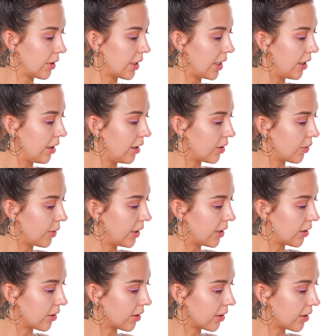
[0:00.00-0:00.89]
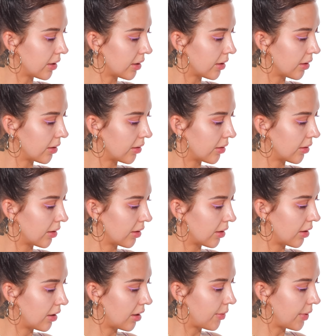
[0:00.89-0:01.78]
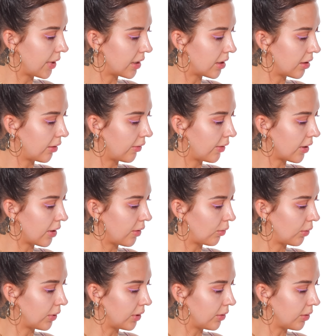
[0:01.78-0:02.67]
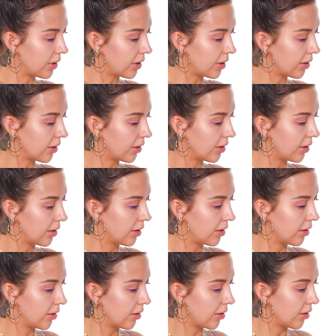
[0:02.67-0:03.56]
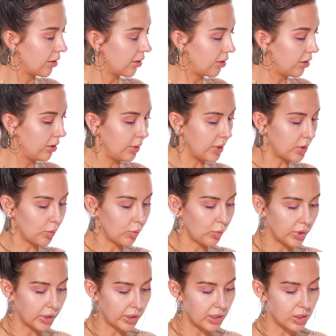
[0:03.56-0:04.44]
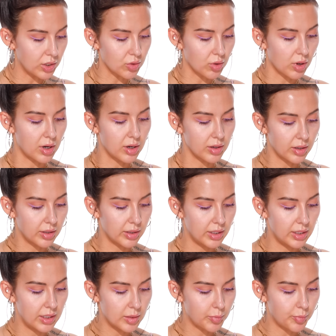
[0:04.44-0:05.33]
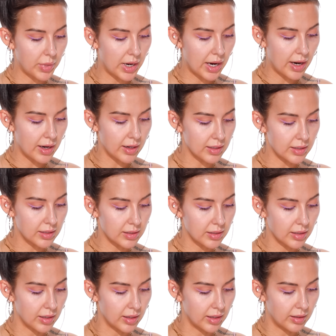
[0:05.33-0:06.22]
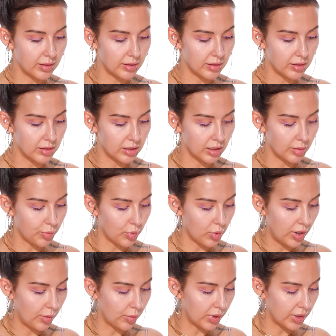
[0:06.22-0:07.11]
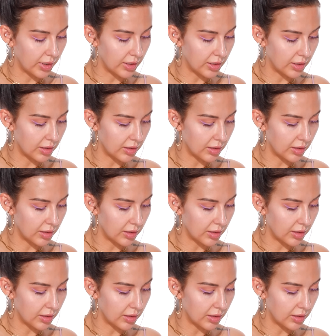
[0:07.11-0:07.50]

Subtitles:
taking tweezers, I'm gonna get to the very root. The glue is really strong on these packs, like to the point where